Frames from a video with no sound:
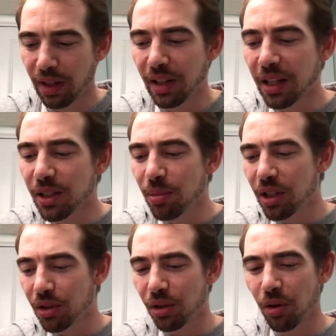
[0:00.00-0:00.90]
Let's
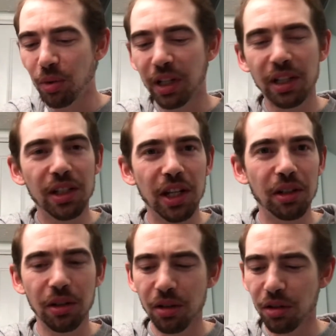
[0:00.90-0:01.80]
make sure we
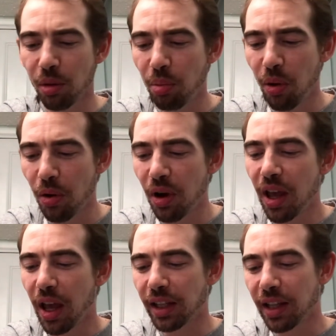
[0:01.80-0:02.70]
continue to support
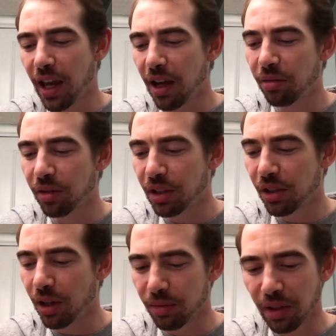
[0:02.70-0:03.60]
and care for
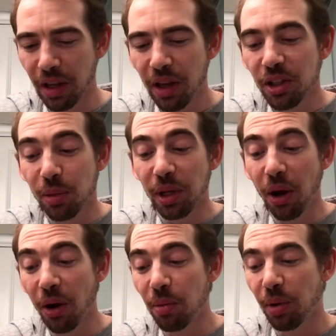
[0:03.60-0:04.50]
each other, to be
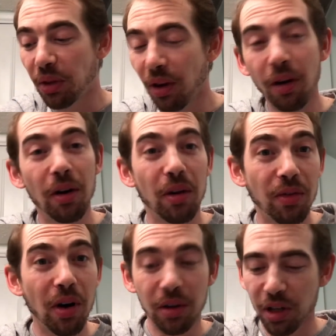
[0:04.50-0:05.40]
hope in the heart
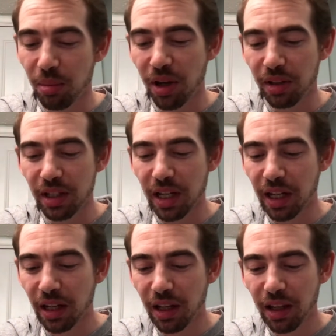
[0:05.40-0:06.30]
of our
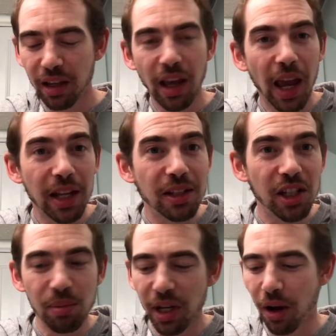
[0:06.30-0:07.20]
community, and
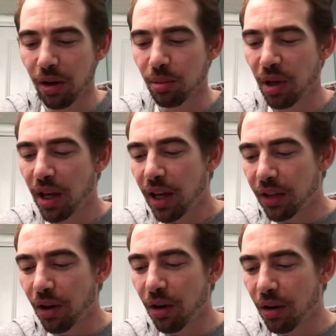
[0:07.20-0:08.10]
to be hope
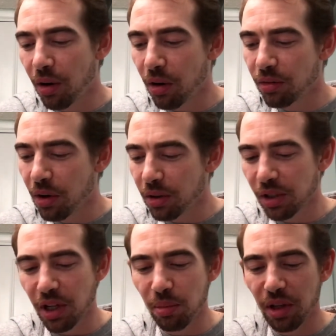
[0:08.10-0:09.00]
in the heart of
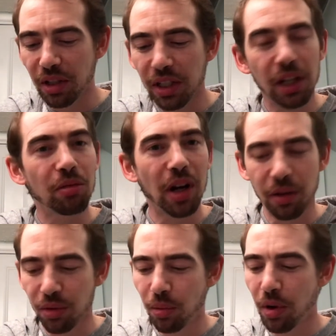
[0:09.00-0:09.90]
God's community around the